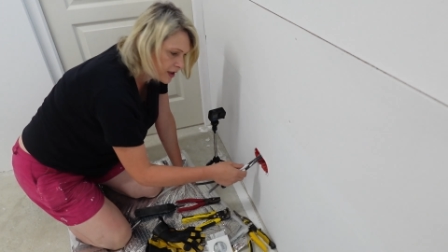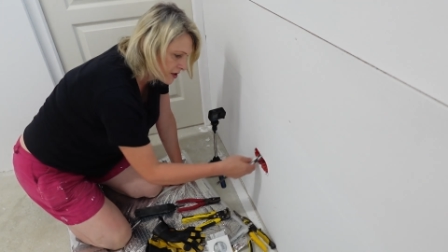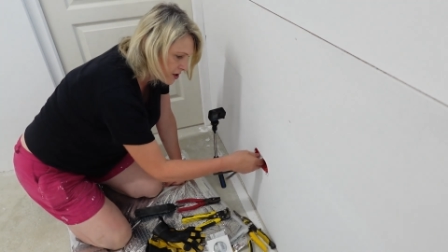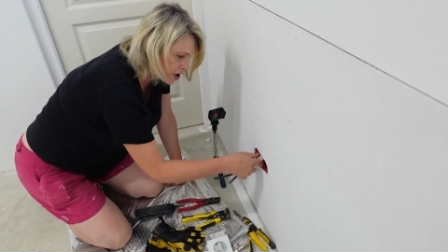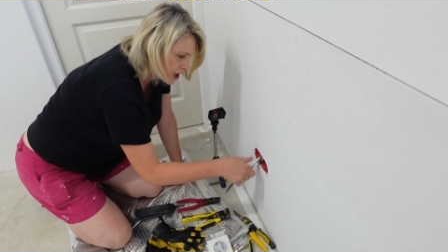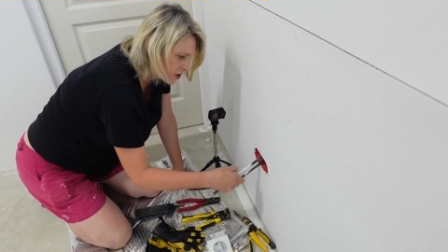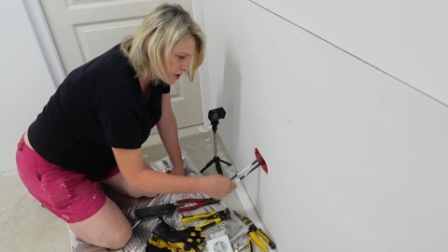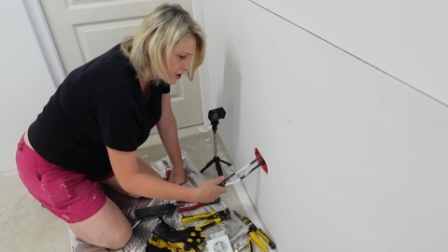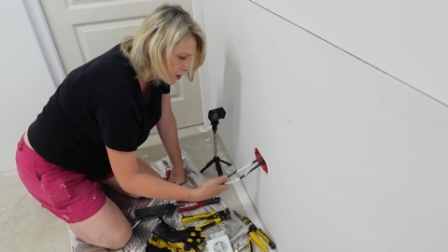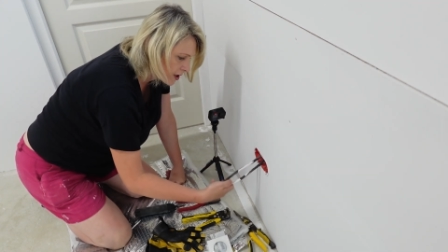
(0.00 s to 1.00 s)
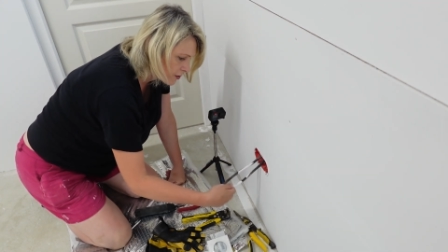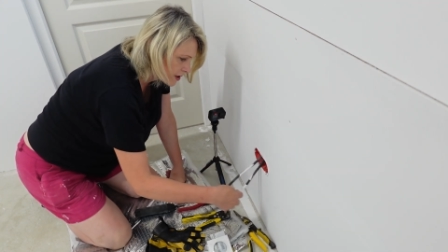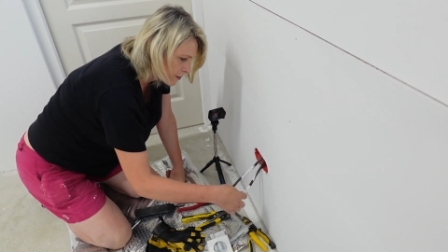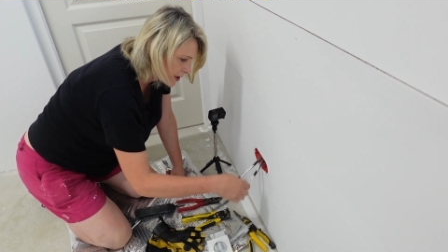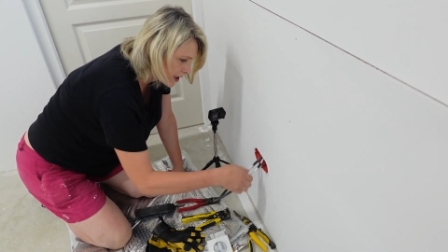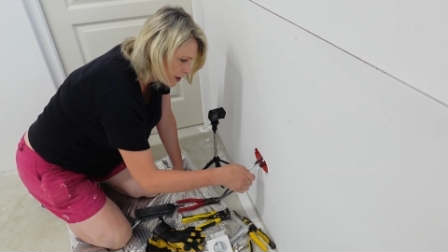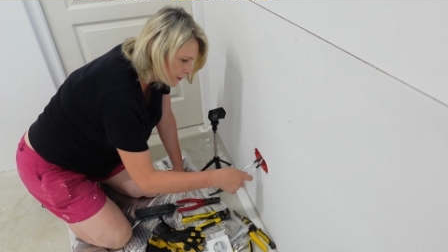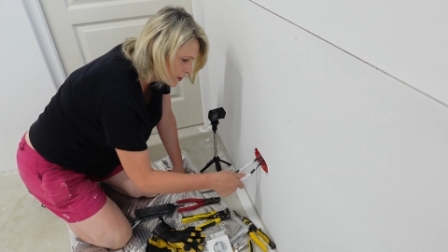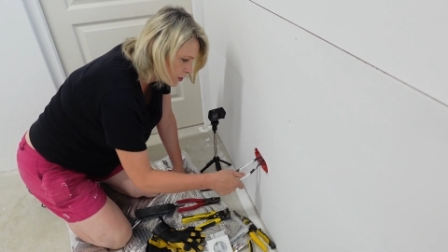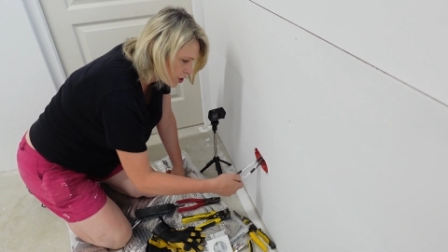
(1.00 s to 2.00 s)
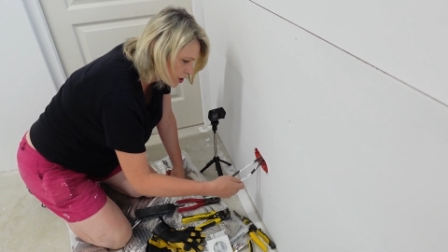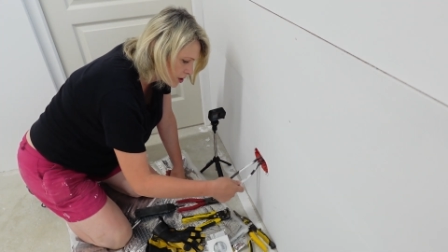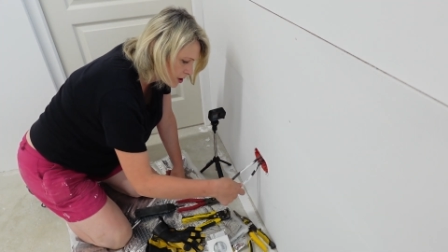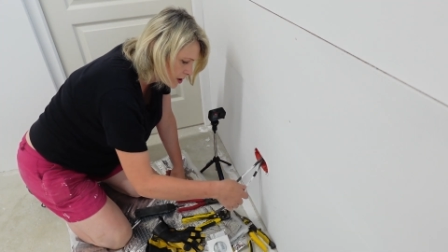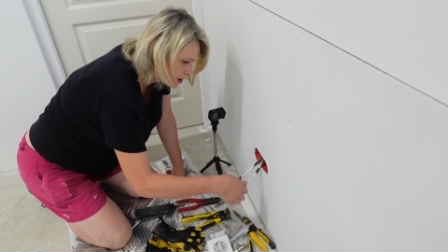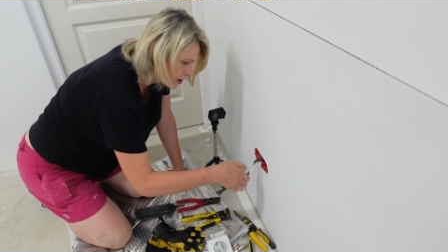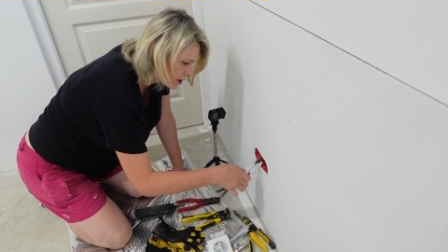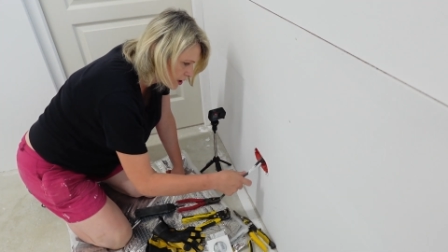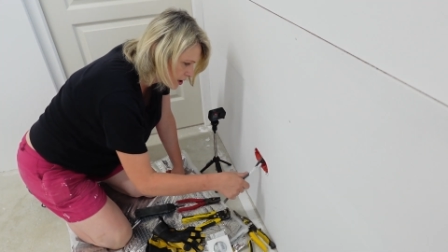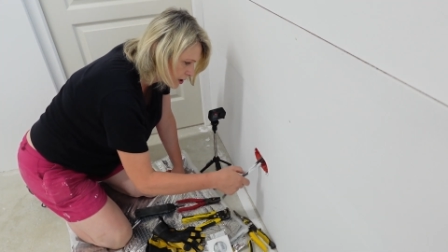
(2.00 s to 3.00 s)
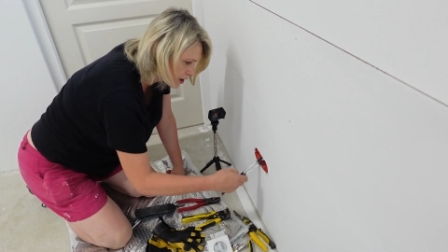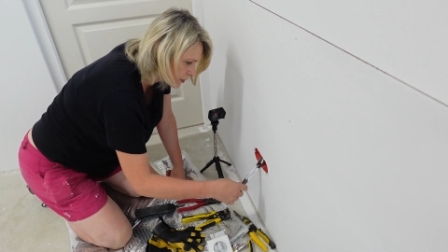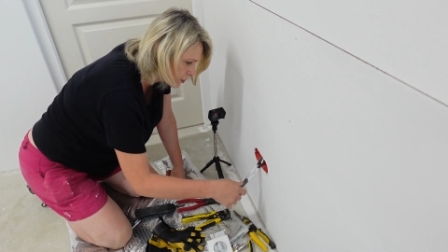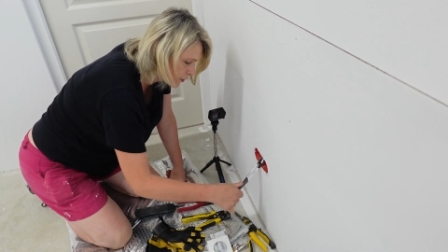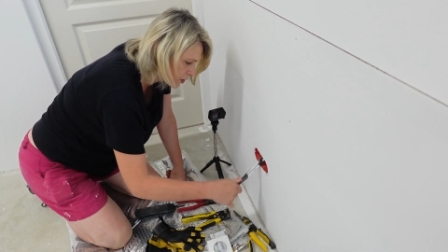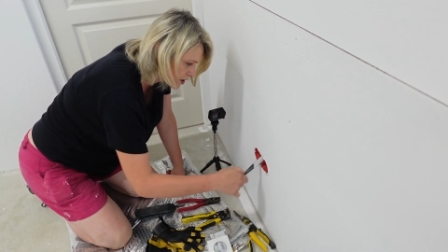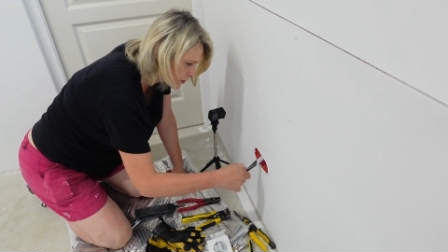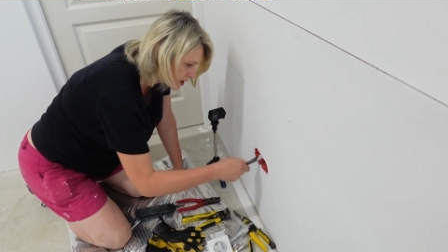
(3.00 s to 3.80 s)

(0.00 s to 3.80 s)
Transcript: need to change a socket or something in the future, um, we've got some